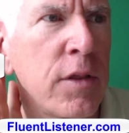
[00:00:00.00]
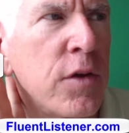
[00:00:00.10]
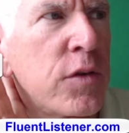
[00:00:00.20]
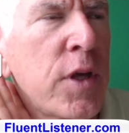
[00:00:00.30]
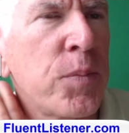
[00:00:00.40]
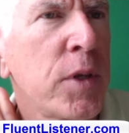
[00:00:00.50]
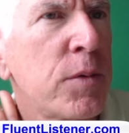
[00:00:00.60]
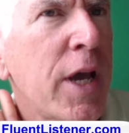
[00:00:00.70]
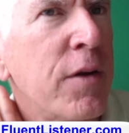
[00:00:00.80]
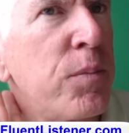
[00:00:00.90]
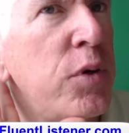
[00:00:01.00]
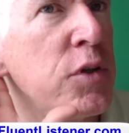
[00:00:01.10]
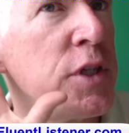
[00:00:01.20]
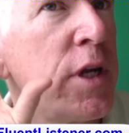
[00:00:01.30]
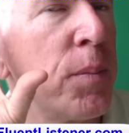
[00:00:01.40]
There's something kind of
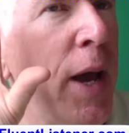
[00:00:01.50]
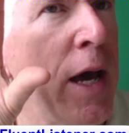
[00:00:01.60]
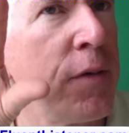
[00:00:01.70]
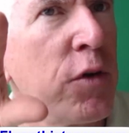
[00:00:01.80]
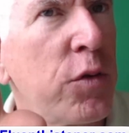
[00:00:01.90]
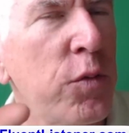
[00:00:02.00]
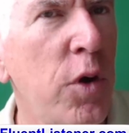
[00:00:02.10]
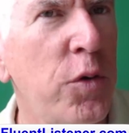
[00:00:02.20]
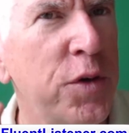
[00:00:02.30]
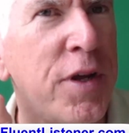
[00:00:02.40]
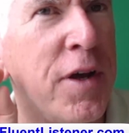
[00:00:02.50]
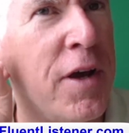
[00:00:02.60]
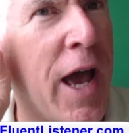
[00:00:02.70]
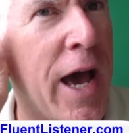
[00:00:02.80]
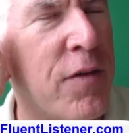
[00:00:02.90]
pushing up out of your throat,
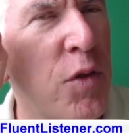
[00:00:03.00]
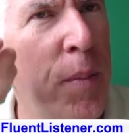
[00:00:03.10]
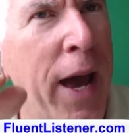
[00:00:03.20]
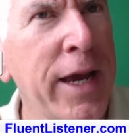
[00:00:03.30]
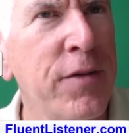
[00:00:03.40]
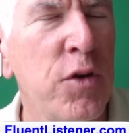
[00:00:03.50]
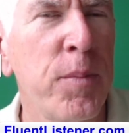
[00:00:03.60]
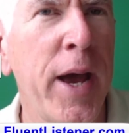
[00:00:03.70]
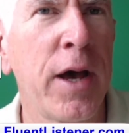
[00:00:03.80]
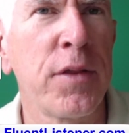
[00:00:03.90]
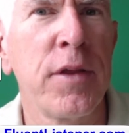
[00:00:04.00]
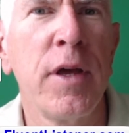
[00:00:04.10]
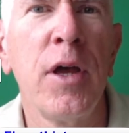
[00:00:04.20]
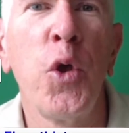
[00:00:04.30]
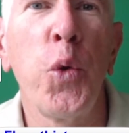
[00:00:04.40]
out of the back of your mouth.
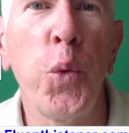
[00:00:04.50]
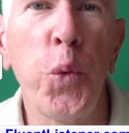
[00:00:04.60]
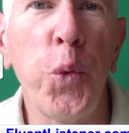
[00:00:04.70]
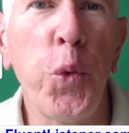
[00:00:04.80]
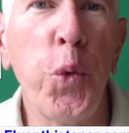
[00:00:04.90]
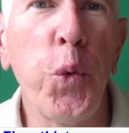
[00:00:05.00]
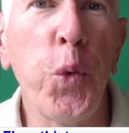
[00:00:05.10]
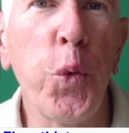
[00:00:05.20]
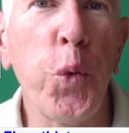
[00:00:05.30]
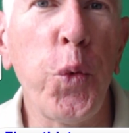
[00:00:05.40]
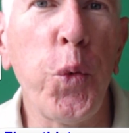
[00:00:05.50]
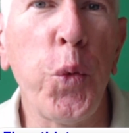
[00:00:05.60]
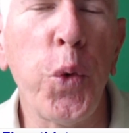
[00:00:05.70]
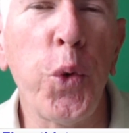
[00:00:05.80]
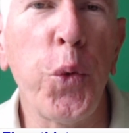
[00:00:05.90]
Oreille.